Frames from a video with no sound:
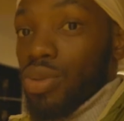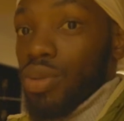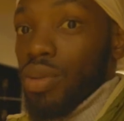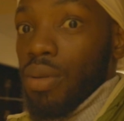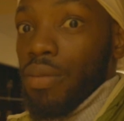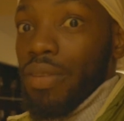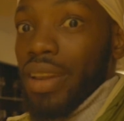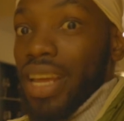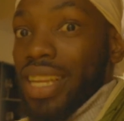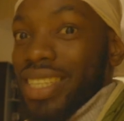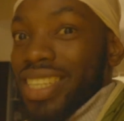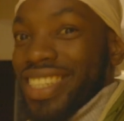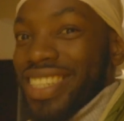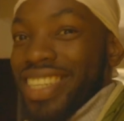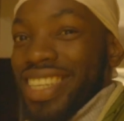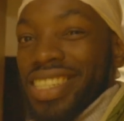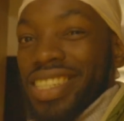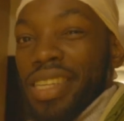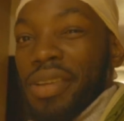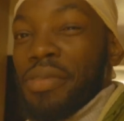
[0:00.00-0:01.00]
with your friends and
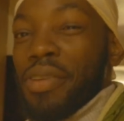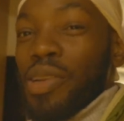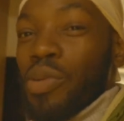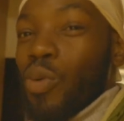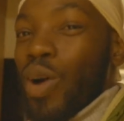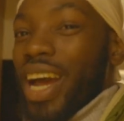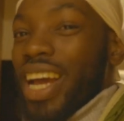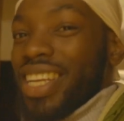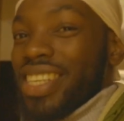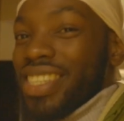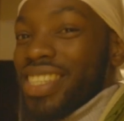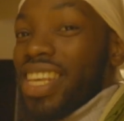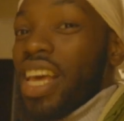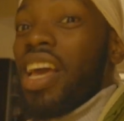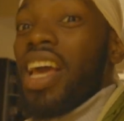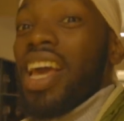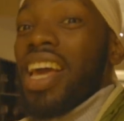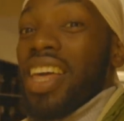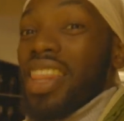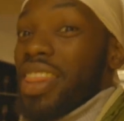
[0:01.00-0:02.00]
test different wines,
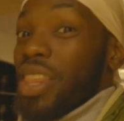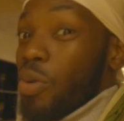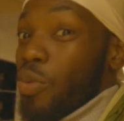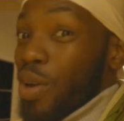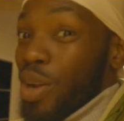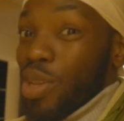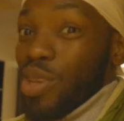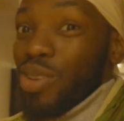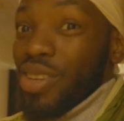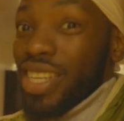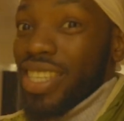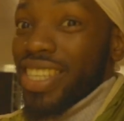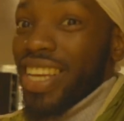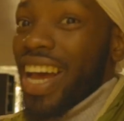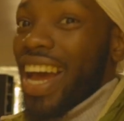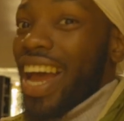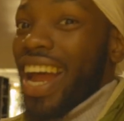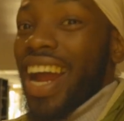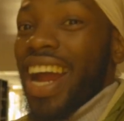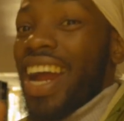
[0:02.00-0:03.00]
the one you
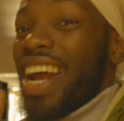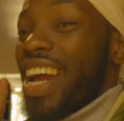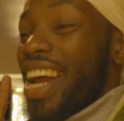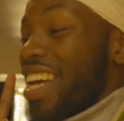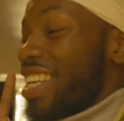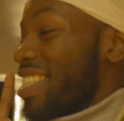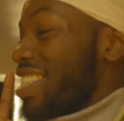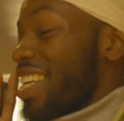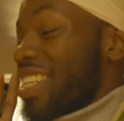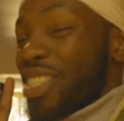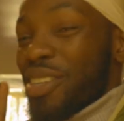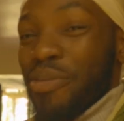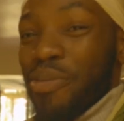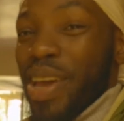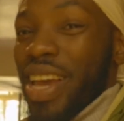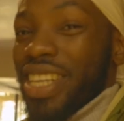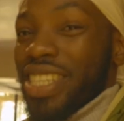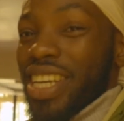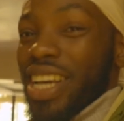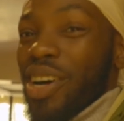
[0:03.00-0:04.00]
desire. It's just
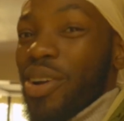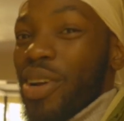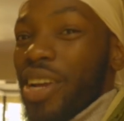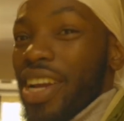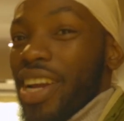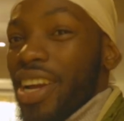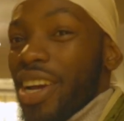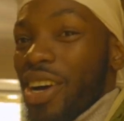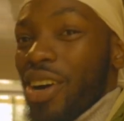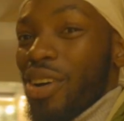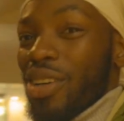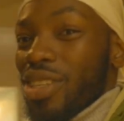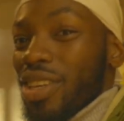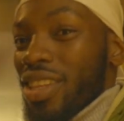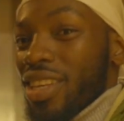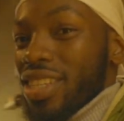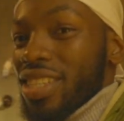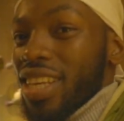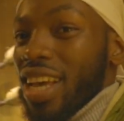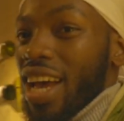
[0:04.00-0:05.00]
amazing out here. Also
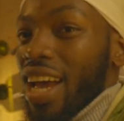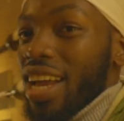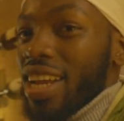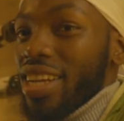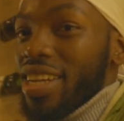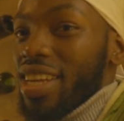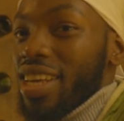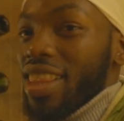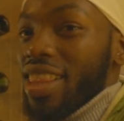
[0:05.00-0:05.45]
this side